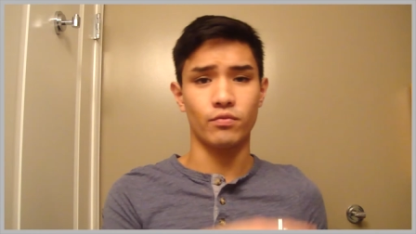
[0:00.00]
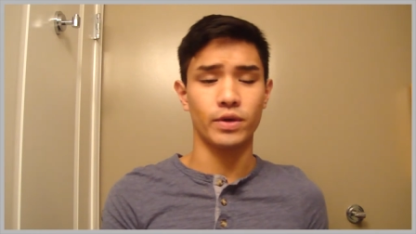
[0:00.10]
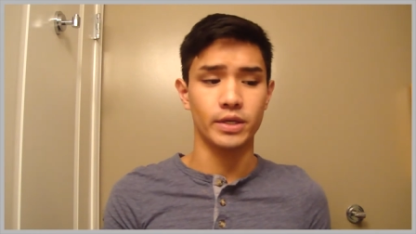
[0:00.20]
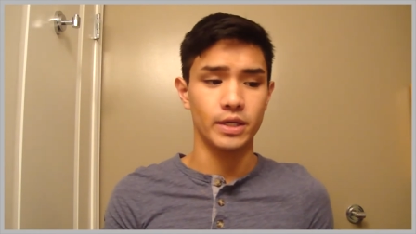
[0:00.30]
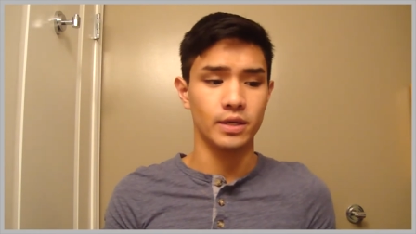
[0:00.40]

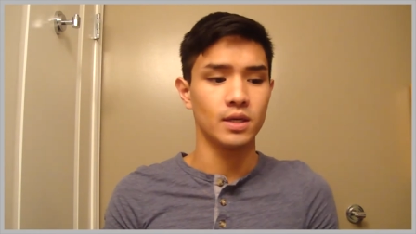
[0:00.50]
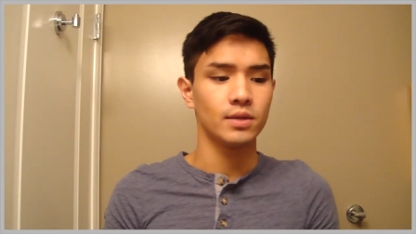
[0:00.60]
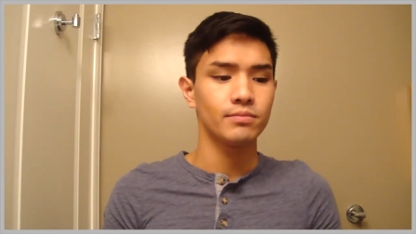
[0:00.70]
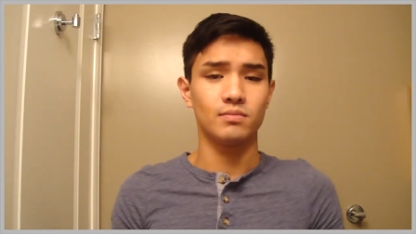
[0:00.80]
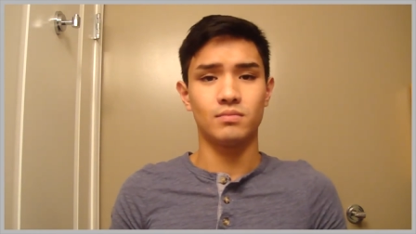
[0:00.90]
really
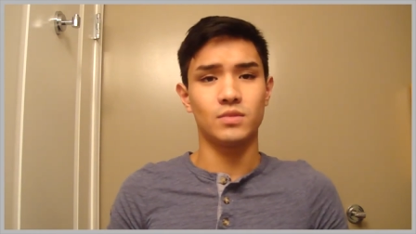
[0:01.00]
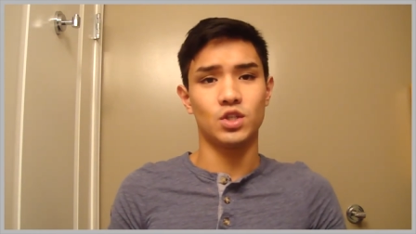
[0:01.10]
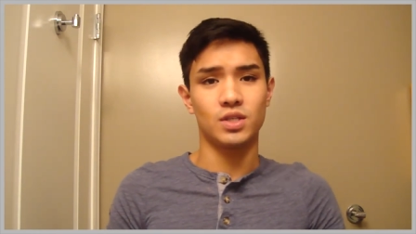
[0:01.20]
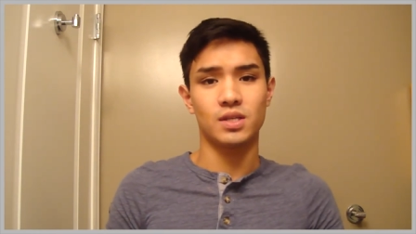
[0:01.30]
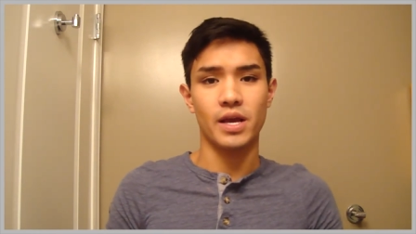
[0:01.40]

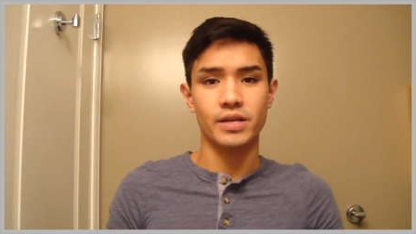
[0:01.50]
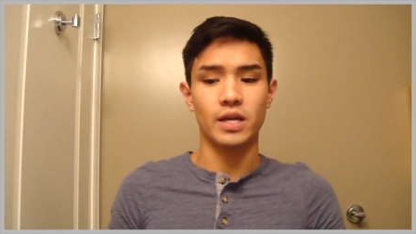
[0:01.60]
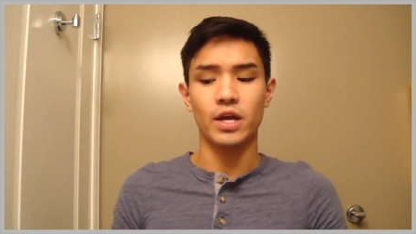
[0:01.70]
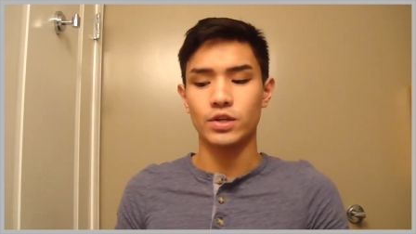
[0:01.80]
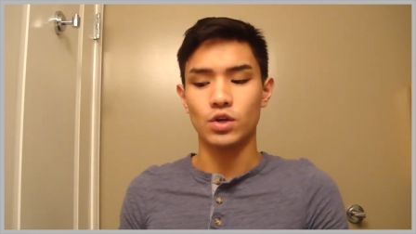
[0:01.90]
just things
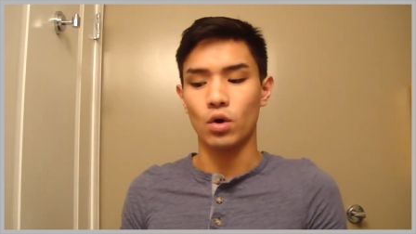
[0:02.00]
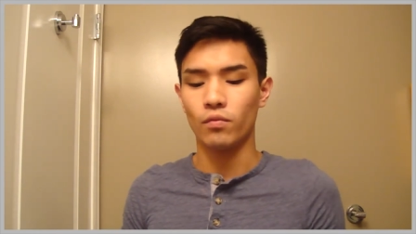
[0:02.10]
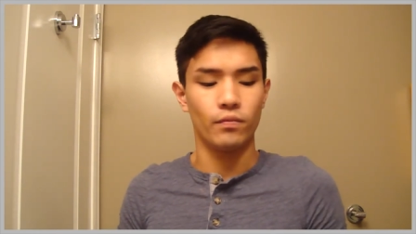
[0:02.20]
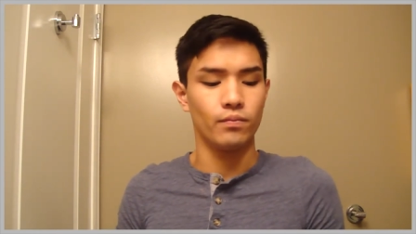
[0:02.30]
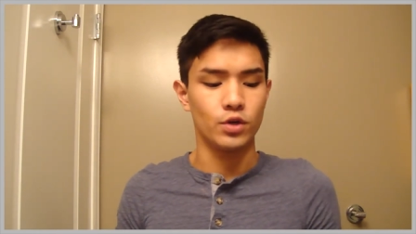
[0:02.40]
that I don't
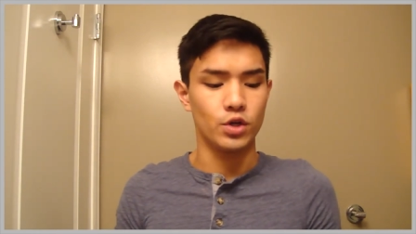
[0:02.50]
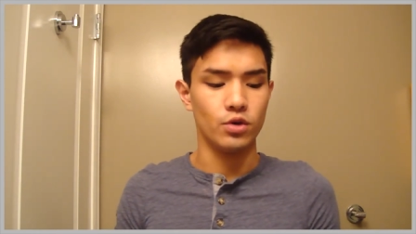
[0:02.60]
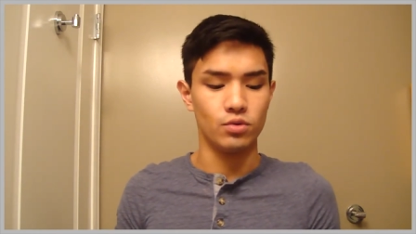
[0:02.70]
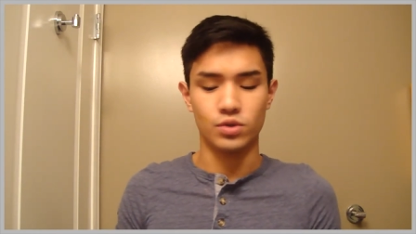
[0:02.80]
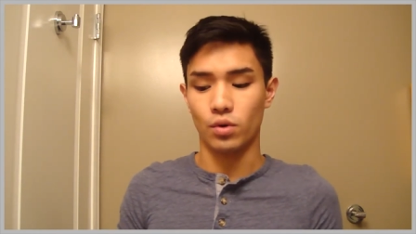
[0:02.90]

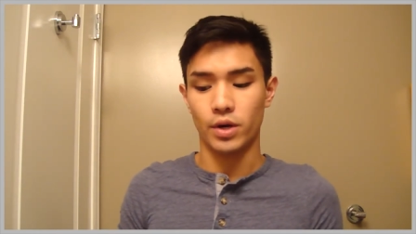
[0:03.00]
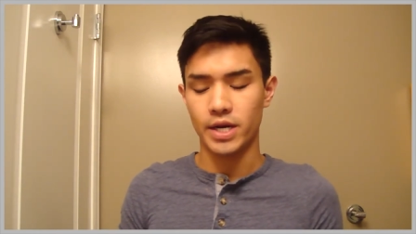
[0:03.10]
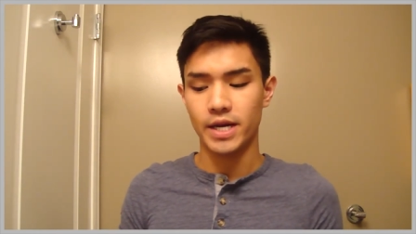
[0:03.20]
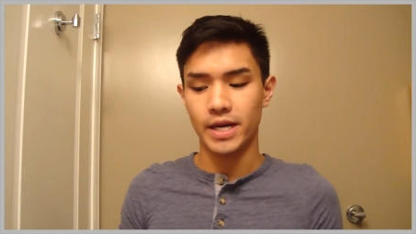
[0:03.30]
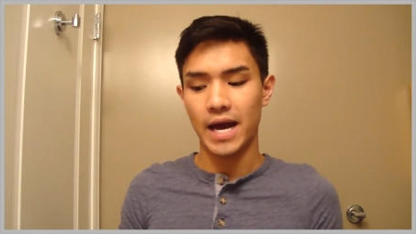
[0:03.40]
use or need.